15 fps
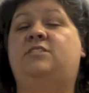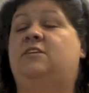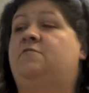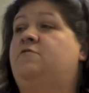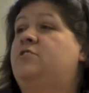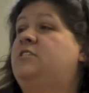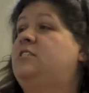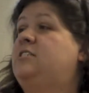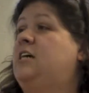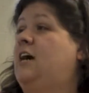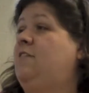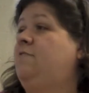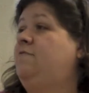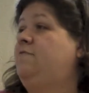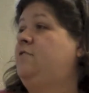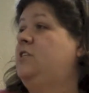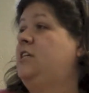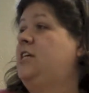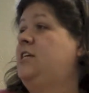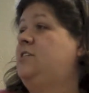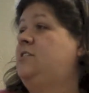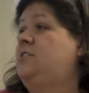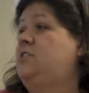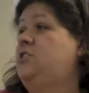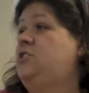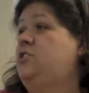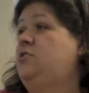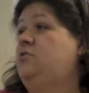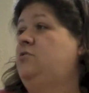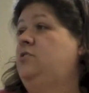different stuff for the kids to
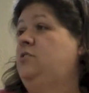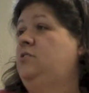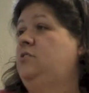do.